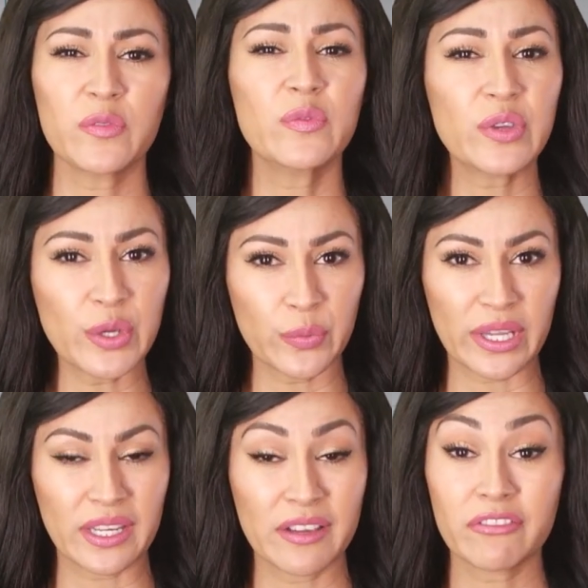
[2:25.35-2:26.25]

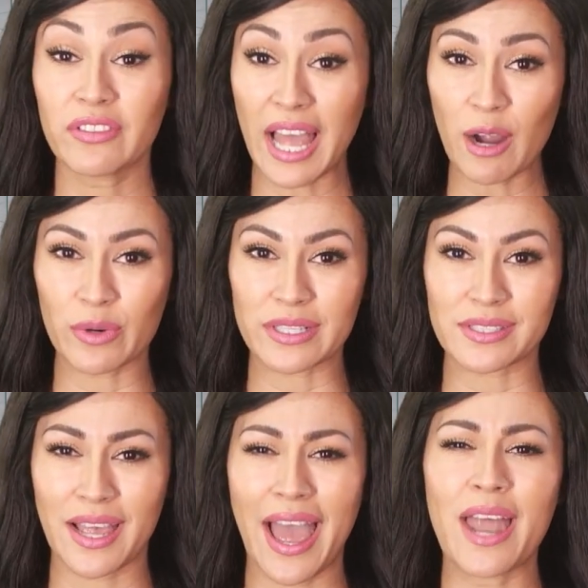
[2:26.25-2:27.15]
viewing,
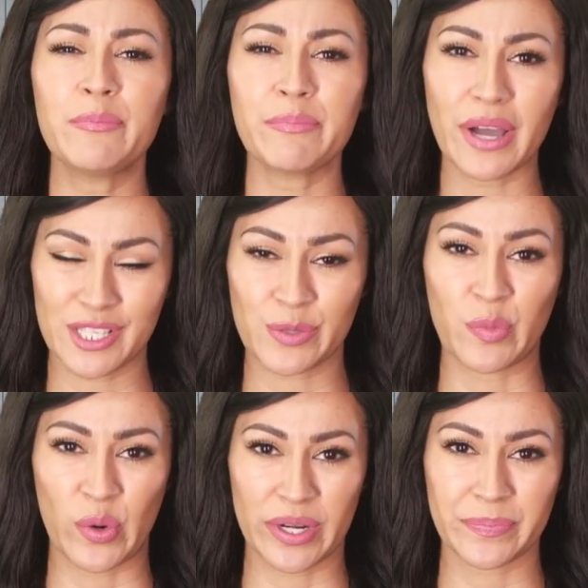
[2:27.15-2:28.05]
flowers, and much
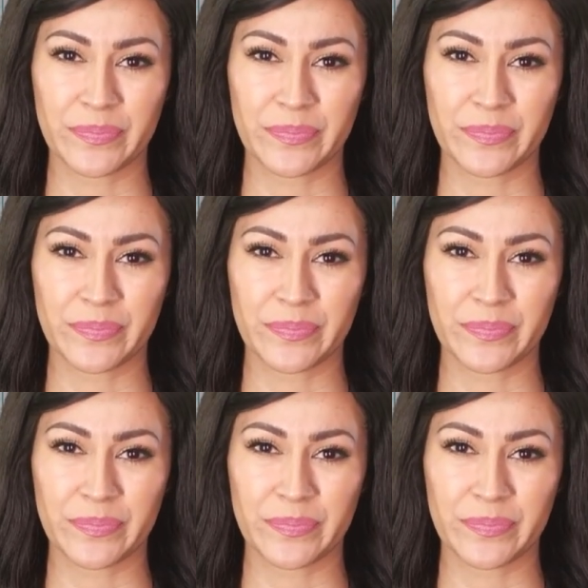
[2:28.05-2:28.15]
more.